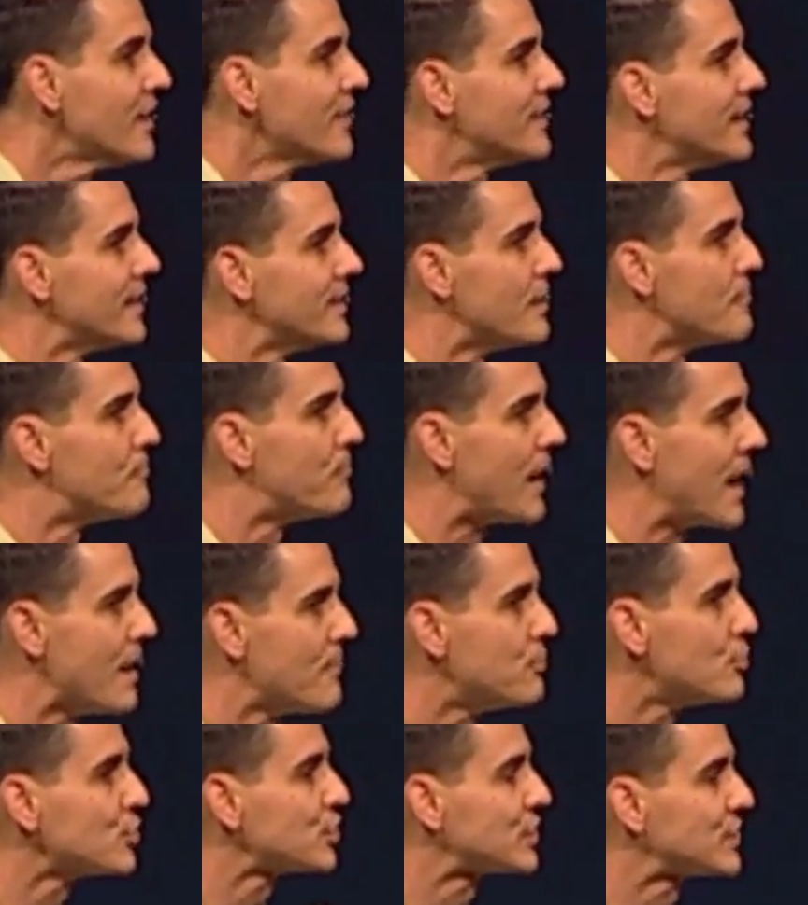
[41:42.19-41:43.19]
then the
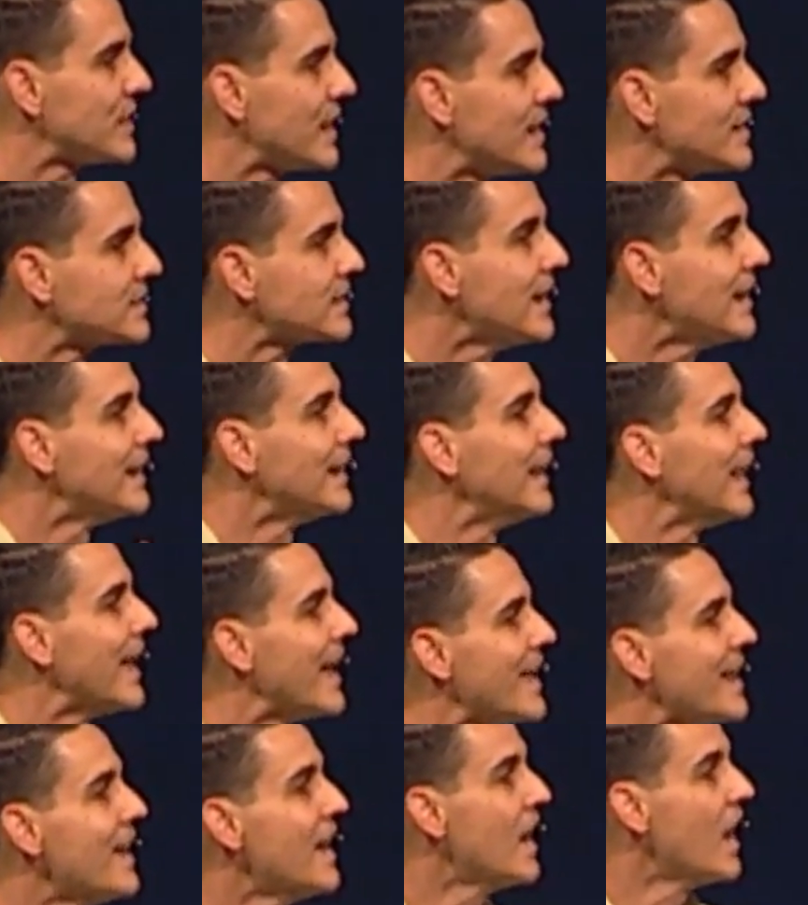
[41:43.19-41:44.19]
Bible says,
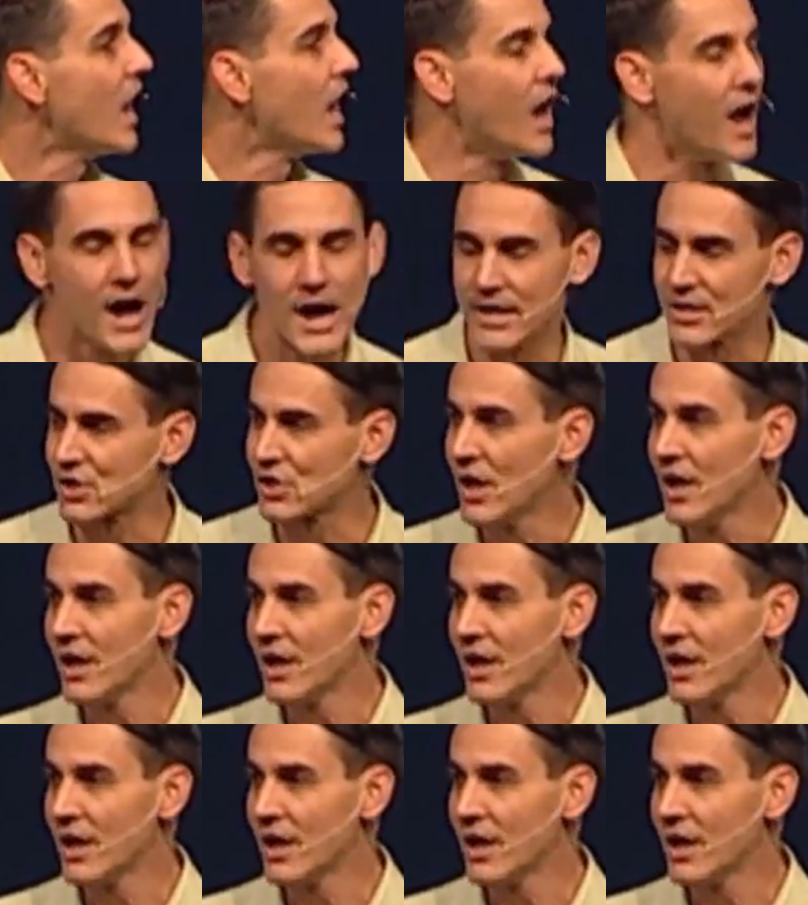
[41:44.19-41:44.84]
let us.